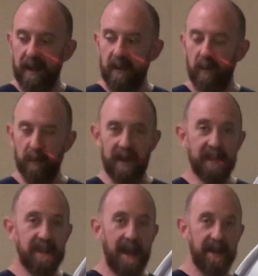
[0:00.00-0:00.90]
When we
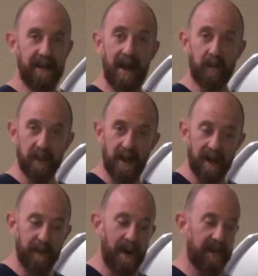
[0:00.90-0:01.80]
get to head and neck, we'll
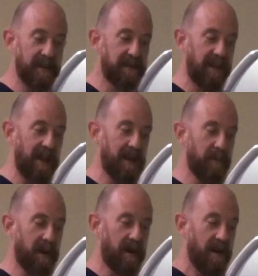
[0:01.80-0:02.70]
talk about this again, but